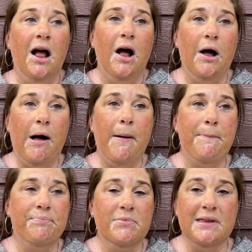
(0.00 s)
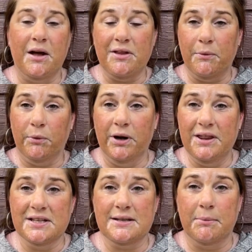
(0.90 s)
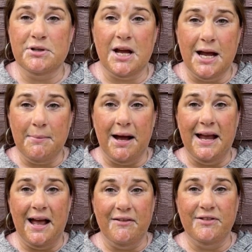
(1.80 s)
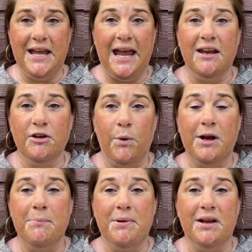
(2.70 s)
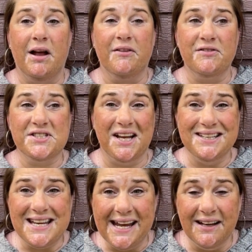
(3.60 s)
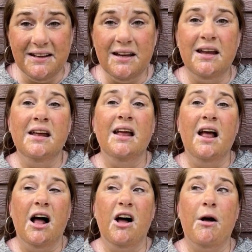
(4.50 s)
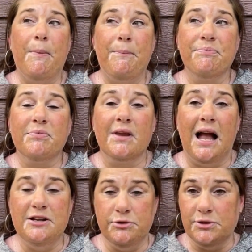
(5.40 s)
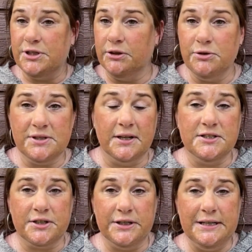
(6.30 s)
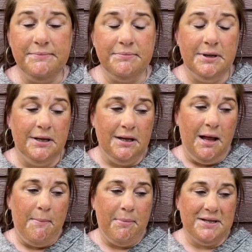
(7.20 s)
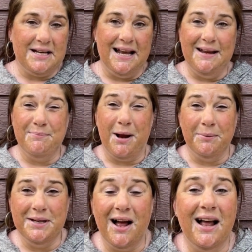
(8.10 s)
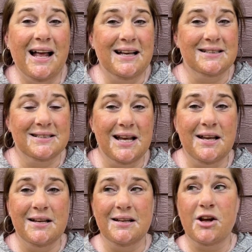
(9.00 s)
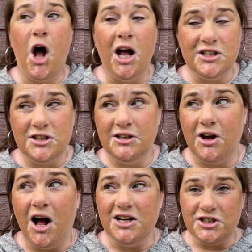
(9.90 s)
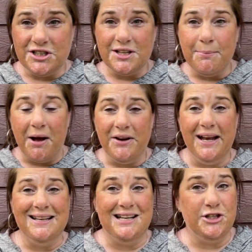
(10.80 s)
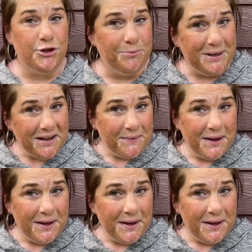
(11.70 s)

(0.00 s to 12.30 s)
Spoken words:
Now that we're in the summertime, I have gained quite a bit of suntan. I do still use sunscreen, but I am probably not as cautious about it as I should be,